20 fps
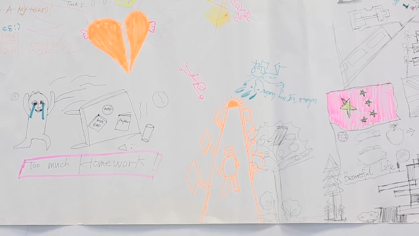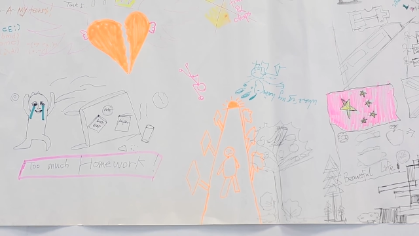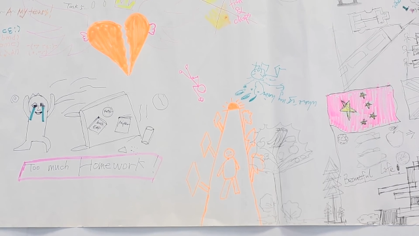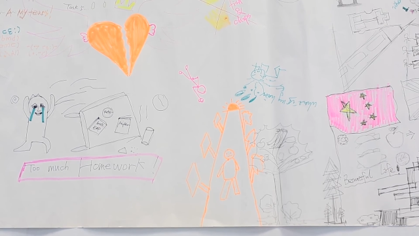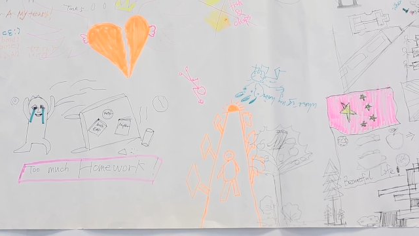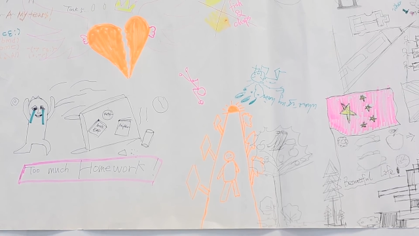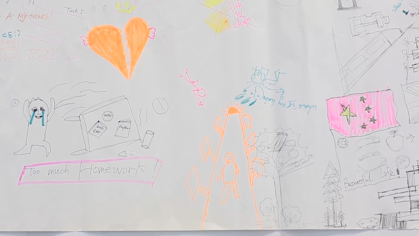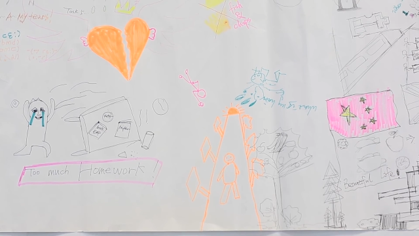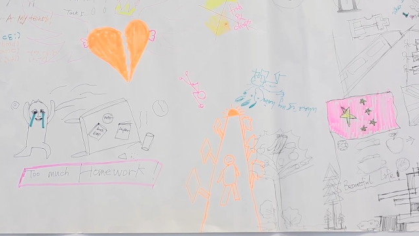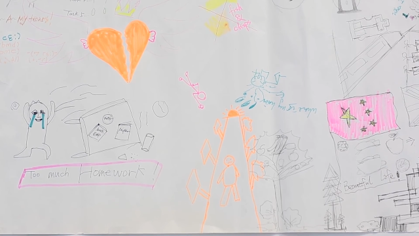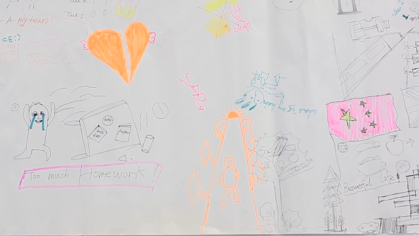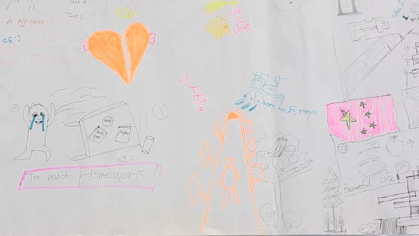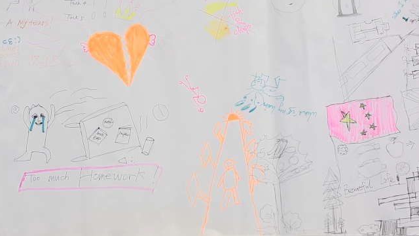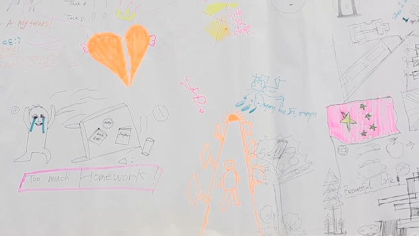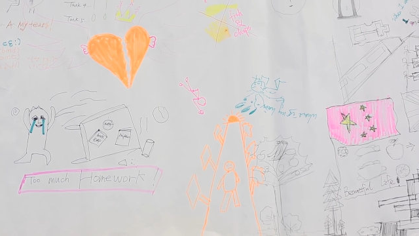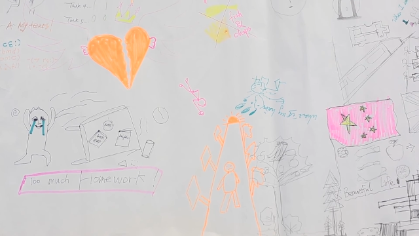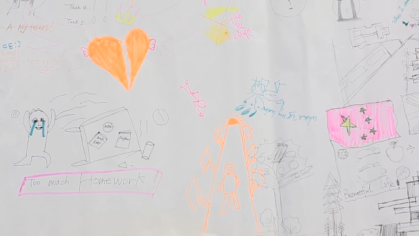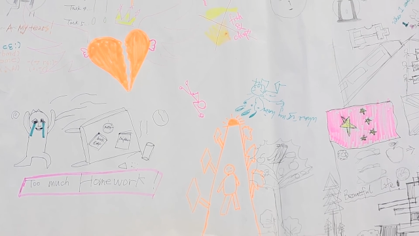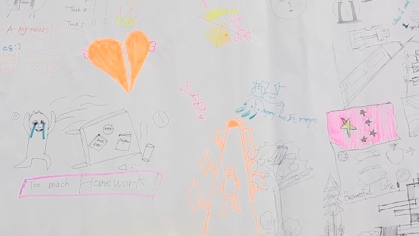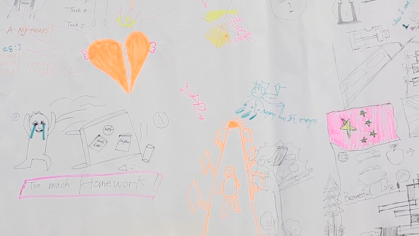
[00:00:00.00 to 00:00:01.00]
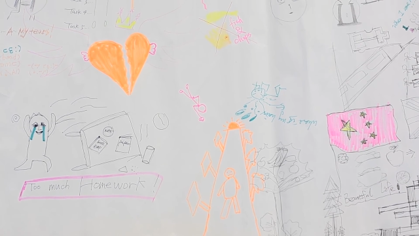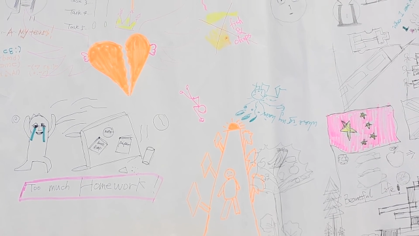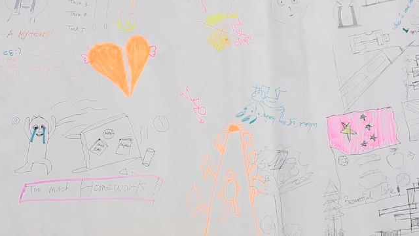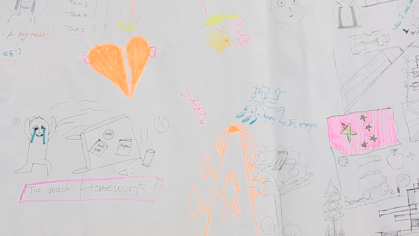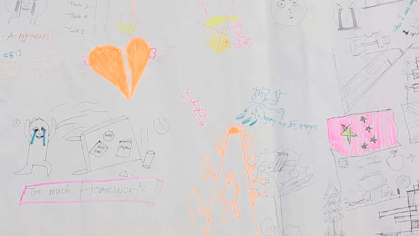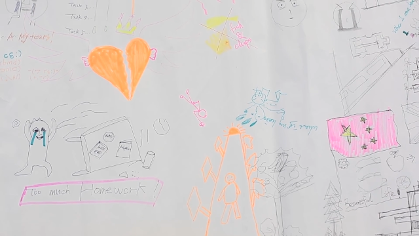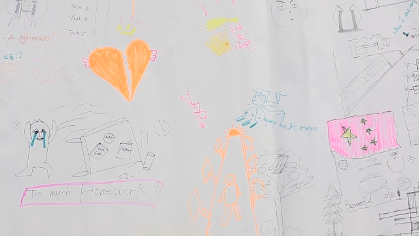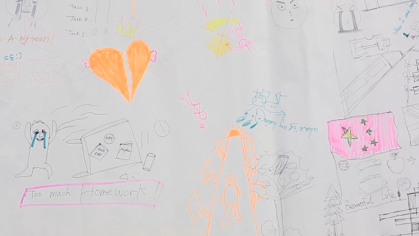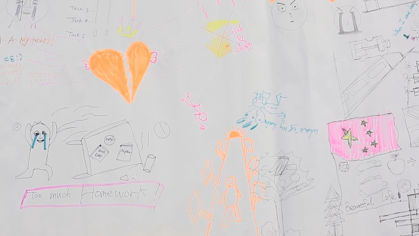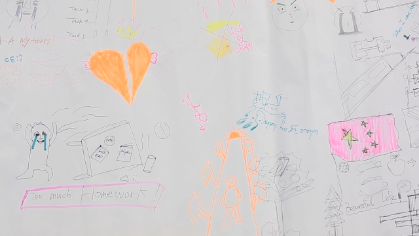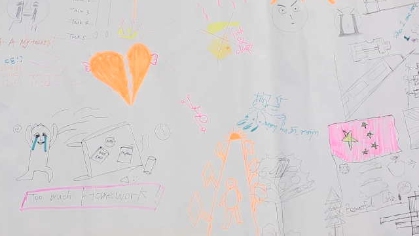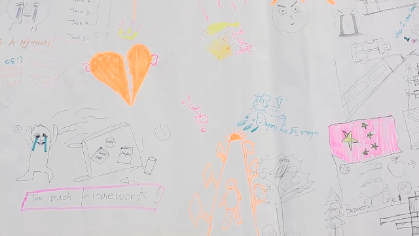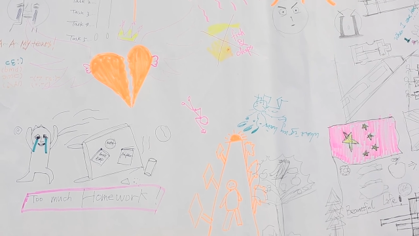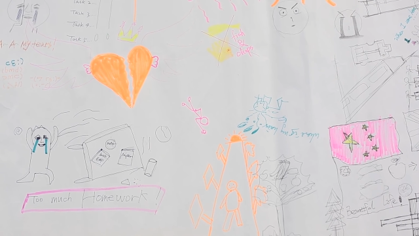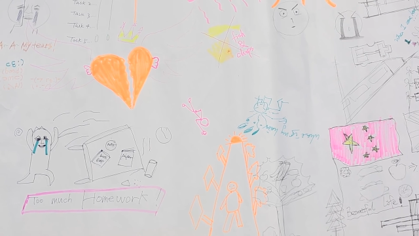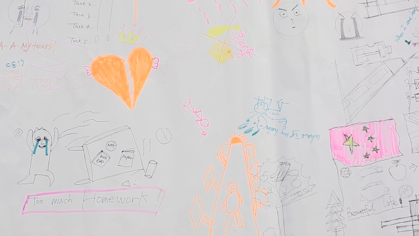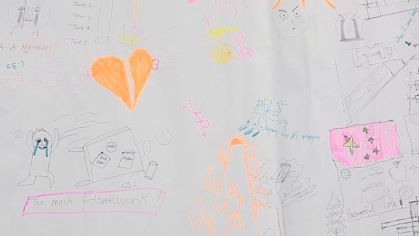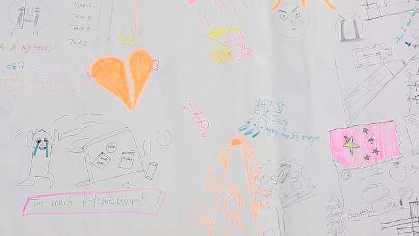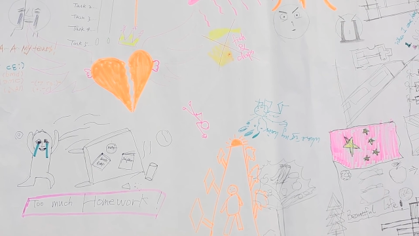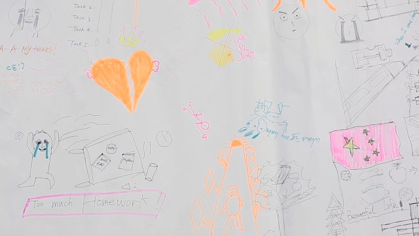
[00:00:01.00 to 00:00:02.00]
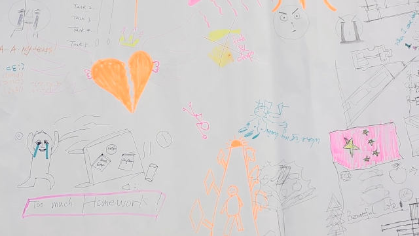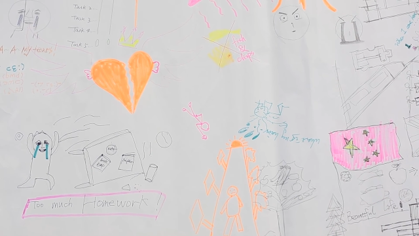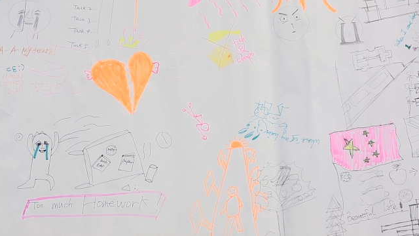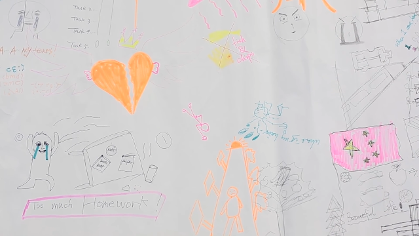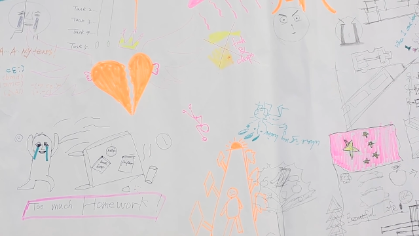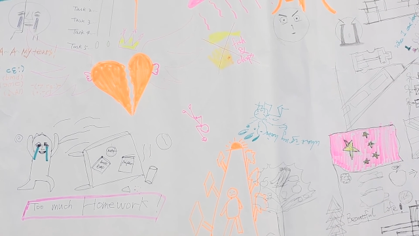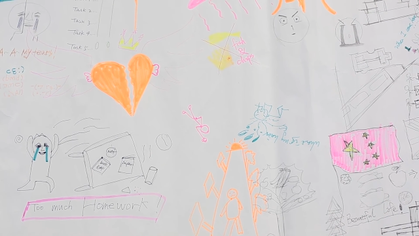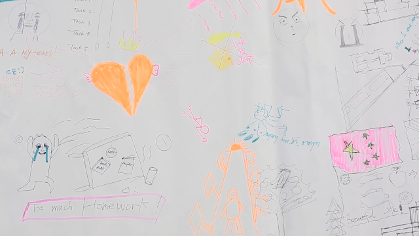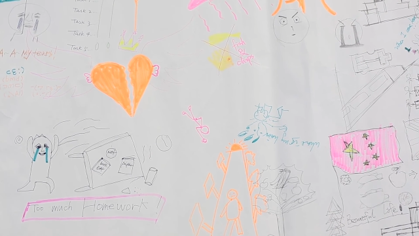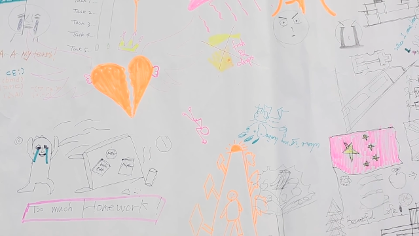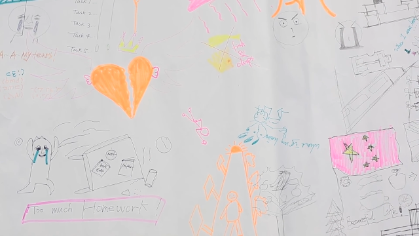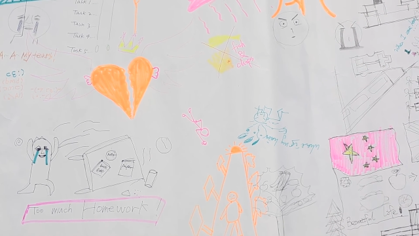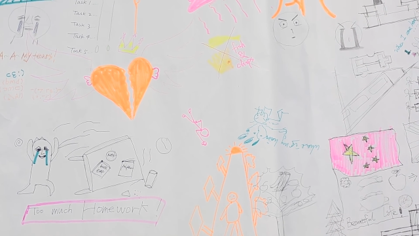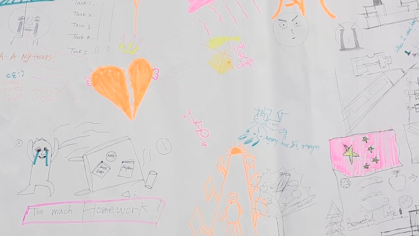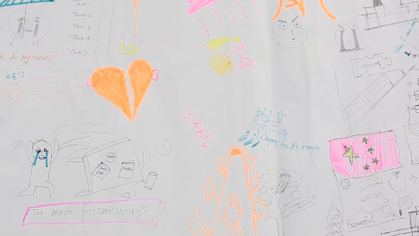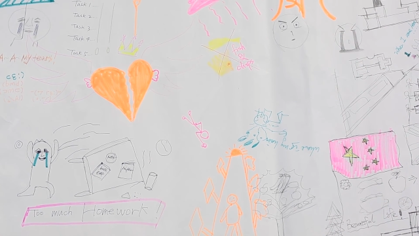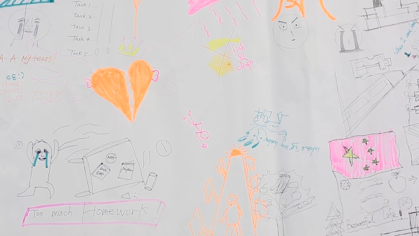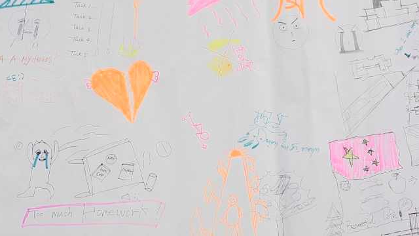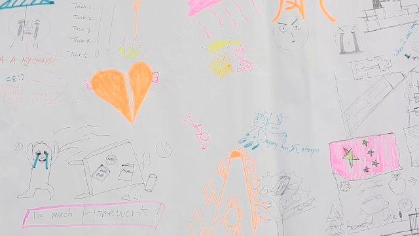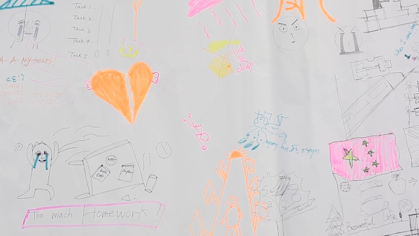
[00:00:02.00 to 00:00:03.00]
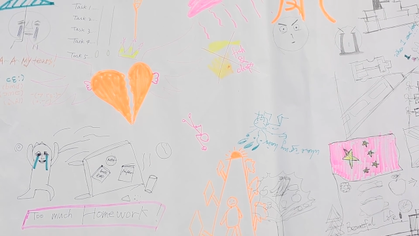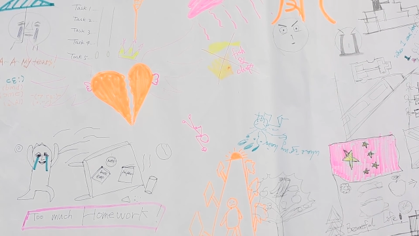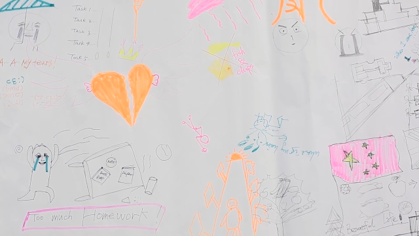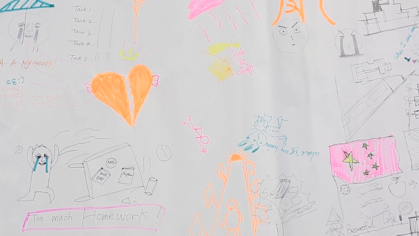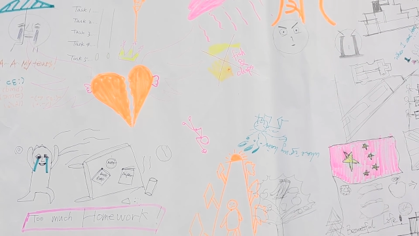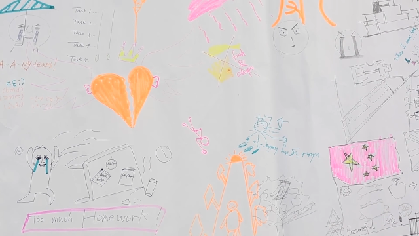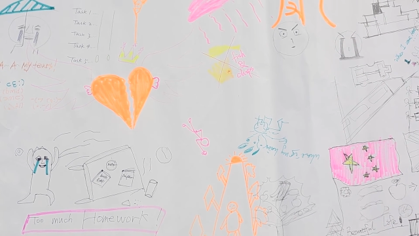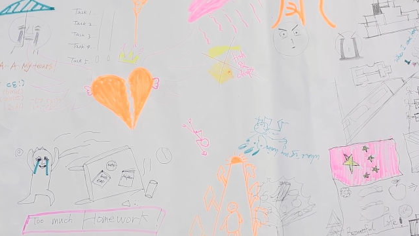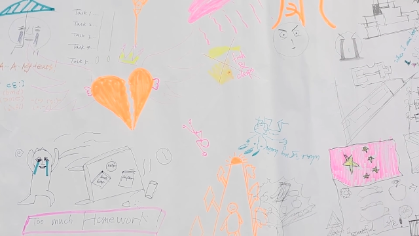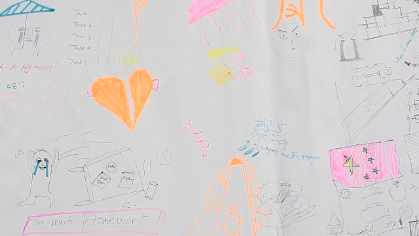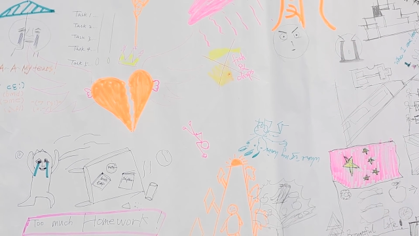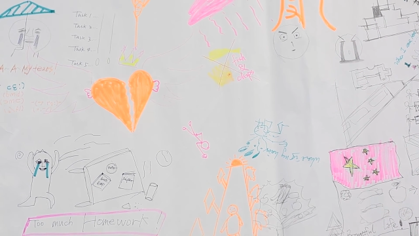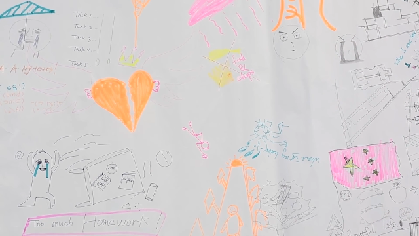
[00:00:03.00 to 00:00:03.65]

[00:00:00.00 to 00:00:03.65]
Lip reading: No face is visible, so there are no lips to read.